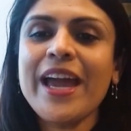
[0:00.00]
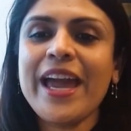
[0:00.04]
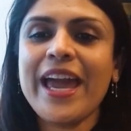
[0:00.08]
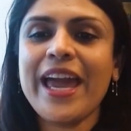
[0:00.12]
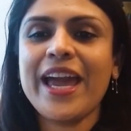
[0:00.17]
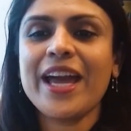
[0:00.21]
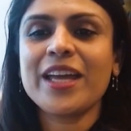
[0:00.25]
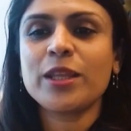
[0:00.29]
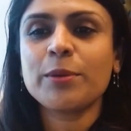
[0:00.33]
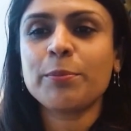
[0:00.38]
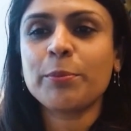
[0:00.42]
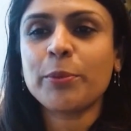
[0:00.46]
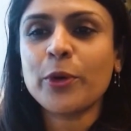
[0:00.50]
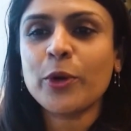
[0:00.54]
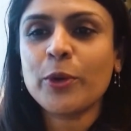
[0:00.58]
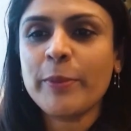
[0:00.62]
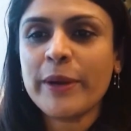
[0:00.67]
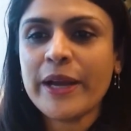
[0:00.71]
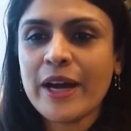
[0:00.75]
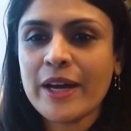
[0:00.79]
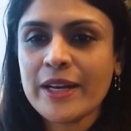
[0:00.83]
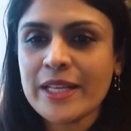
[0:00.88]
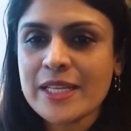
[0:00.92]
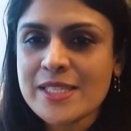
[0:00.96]
And the
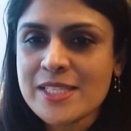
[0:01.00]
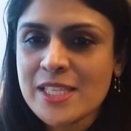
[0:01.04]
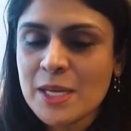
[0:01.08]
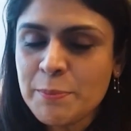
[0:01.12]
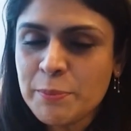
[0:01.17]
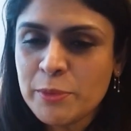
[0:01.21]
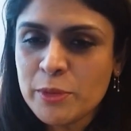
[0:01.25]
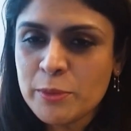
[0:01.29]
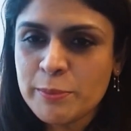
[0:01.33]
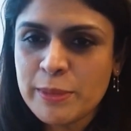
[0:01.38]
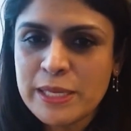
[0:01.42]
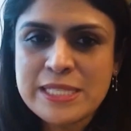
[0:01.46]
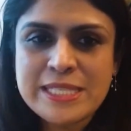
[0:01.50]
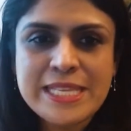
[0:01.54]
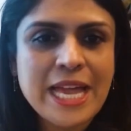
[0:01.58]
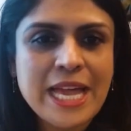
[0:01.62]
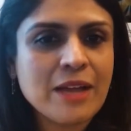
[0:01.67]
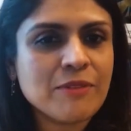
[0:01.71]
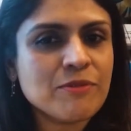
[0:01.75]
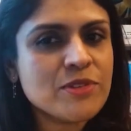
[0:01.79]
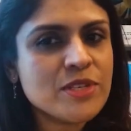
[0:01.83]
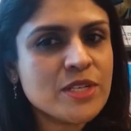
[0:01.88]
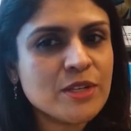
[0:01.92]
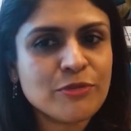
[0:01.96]
probiotic supplements
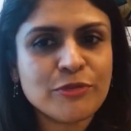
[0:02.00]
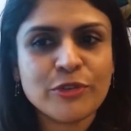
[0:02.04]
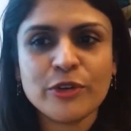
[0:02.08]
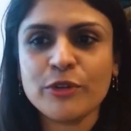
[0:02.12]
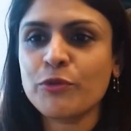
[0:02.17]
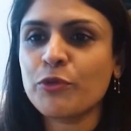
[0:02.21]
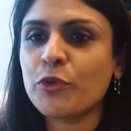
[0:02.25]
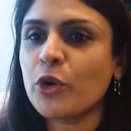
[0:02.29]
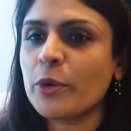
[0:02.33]
have different